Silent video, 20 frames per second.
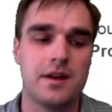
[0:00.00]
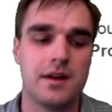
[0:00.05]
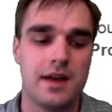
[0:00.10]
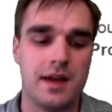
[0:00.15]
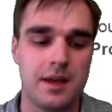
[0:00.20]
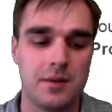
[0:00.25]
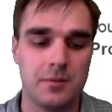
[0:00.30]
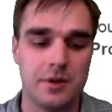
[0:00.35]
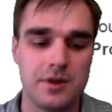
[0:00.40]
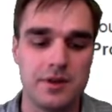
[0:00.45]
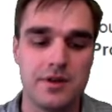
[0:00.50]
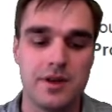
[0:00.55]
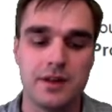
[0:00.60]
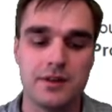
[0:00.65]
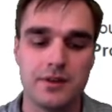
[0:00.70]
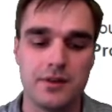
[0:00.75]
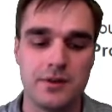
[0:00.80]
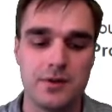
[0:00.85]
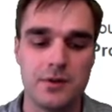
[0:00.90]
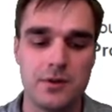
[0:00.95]
And what you had
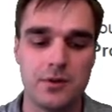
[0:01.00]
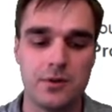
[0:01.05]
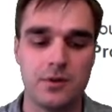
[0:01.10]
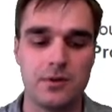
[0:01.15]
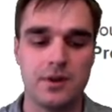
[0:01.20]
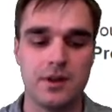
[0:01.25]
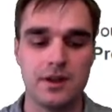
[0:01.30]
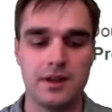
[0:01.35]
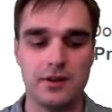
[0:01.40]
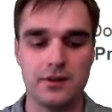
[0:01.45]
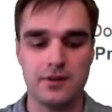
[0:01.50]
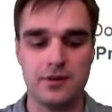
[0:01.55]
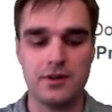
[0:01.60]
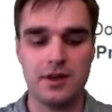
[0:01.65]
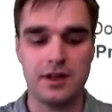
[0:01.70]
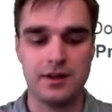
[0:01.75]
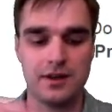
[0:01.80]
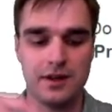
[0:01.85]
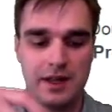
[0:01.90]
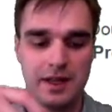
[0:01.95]
to do is you
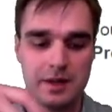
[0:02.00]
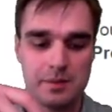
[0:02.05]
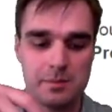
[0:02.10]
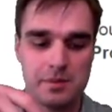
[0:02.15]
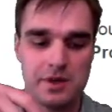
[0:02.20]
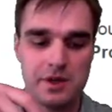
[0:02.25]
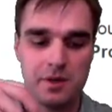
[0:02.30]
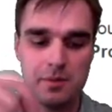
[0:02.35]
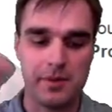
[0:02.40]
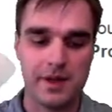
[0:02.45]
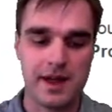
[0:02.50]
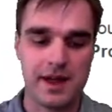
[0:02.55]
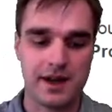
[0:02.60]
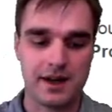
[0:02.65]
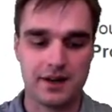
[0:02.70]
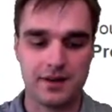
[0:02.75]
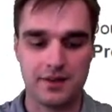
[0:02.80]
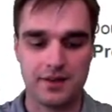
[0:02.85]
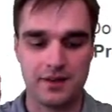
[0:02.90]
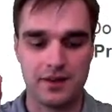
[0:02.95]
had to like peel
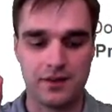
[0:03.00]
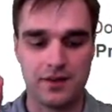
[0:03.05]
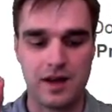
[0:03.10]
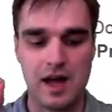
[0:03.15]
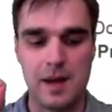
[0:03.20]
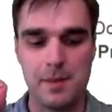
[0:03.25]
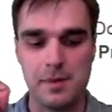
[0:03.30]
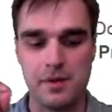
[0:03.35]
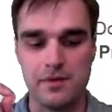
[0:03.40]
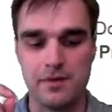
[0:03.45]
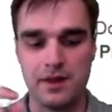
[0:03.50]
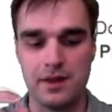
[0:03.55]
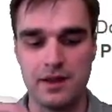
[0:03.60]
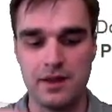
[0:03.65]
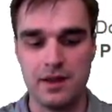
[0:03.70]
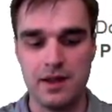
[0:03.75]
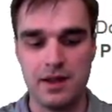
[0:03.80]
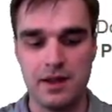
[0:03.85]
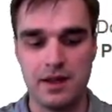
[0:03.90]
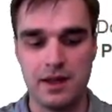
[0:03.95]
back the top of
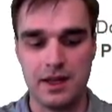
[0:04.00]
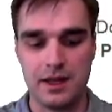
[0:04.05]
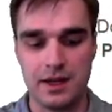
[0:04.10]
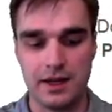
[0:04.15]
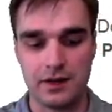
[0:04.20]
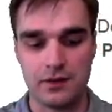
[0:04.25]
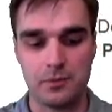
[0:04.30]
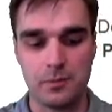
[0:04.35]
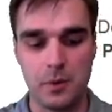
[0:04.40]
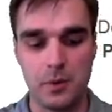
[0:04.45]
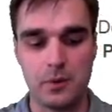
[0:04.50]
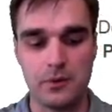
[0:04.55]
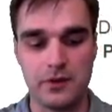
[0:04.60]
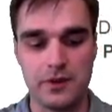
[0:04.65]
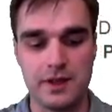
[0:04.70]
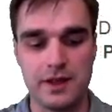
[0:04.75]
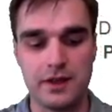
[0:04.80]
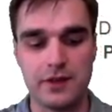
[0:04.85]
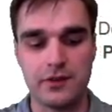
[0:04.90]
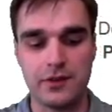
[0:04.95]
it and expose
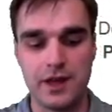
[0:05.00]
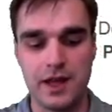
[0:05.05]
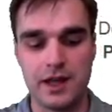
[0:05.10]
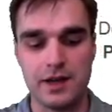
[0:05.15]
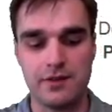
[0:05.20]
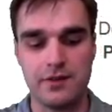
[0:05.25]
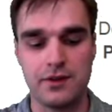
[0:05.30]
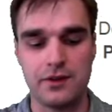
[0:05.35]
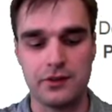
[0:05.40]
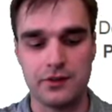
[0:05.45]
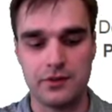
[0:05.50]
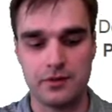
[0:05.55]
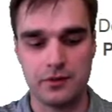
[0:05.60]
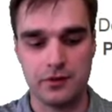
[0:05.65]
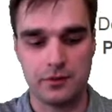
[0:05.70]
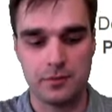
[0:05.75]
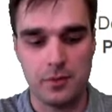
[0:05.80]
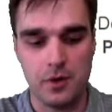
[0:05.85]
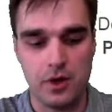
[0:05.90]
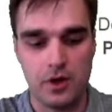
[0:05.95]
the inside of this
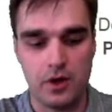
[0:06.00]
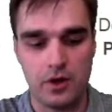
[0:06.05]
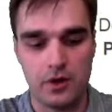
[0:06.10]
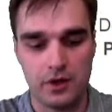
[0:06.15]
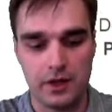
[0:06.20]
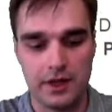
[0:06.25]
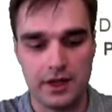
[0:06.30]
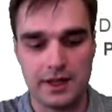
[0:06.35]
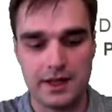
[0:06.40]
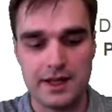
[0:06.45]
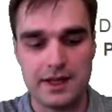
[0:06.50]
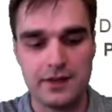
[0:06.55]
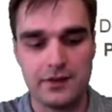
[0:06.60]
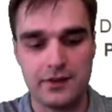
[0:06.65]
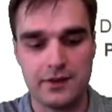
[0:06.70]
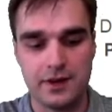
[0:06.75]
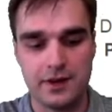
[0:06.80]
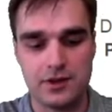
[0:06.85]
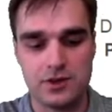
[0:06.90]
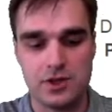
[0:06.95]
small like
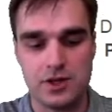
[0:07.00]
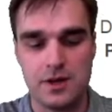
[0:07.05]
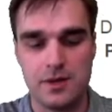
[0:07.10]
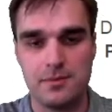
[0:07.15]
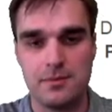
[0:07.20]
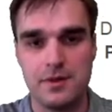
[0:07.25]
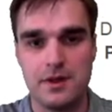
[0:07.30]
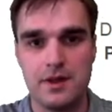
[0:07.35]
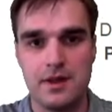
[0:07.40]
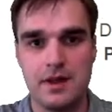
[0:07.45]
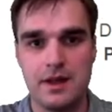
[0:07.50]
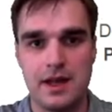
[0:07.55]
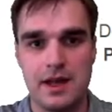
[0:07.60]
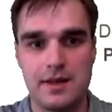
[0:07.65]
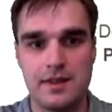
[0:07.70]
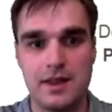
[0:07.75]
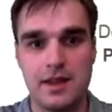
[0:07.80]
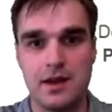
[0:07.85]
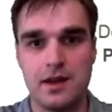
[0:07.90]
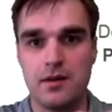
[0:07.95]
ASIC chip
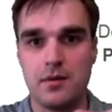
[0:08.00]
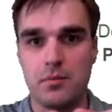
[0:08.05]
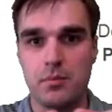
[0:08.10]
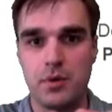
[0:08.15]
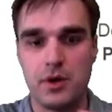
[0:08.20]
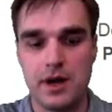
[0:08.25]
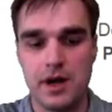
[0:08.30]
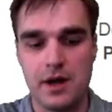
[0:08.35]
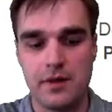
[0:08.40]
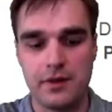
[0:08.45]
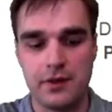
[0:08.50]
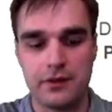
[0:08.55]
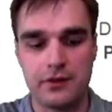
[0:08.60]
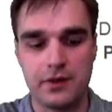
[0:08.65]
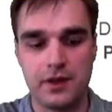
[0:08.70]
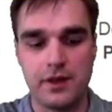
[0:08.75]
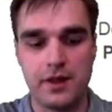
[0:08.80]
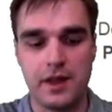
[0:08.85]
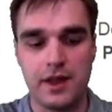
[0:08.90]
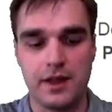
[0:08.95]
and then put it out in the
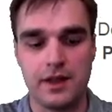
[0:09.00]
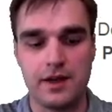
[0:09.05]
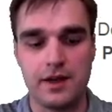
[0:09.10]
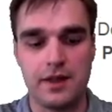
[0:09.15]
sunlight.